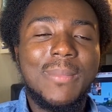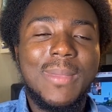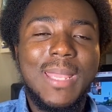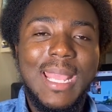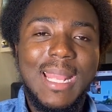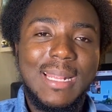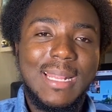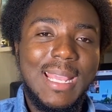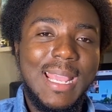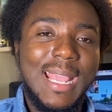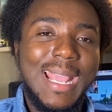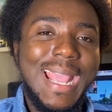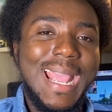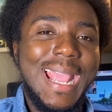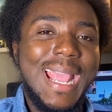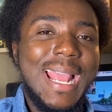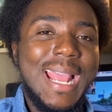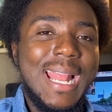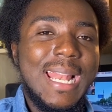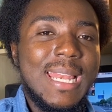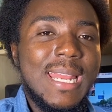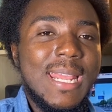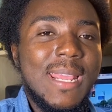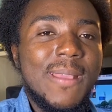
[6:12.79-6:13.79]
Get there
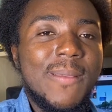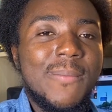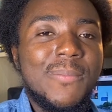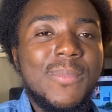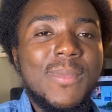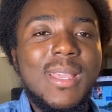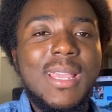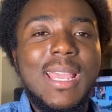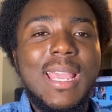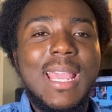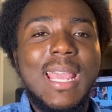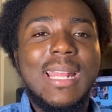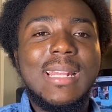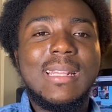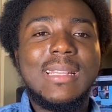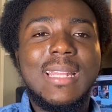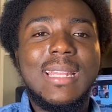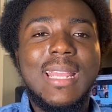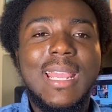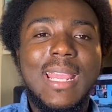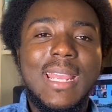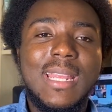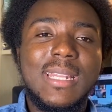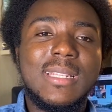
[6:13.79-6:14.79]
early and
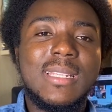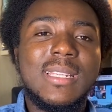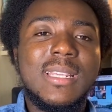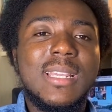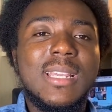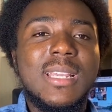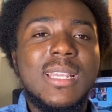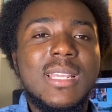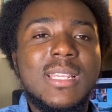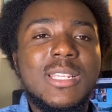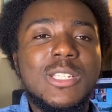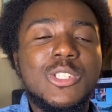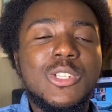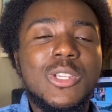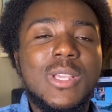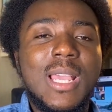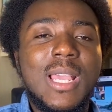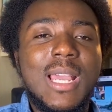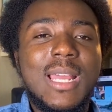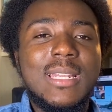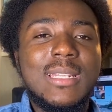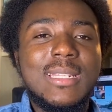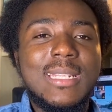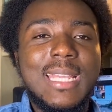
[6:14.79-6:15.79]
then you
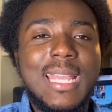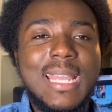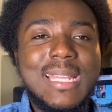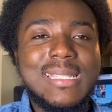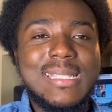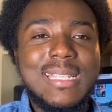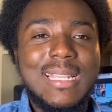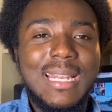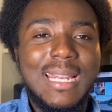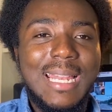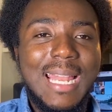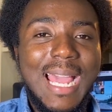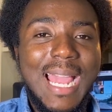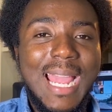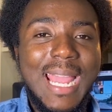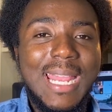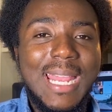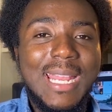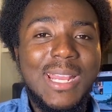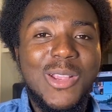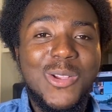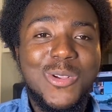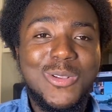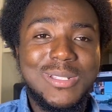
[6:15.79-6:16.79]
can get in
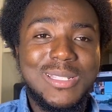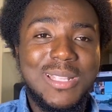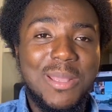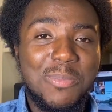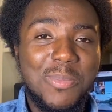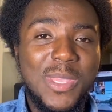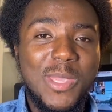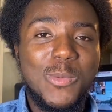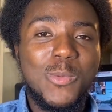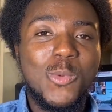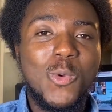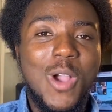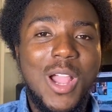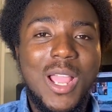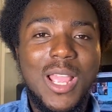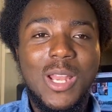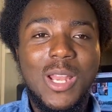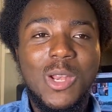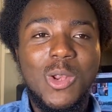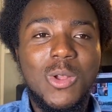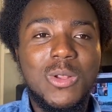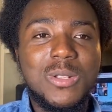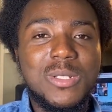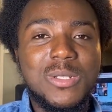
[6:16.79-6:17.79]
line, because the people are a
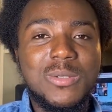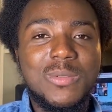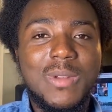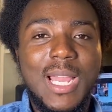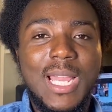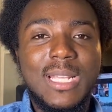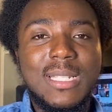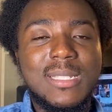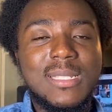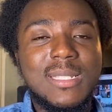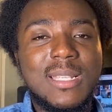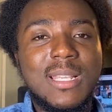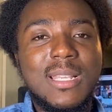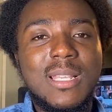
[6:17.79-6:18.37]
lot, right?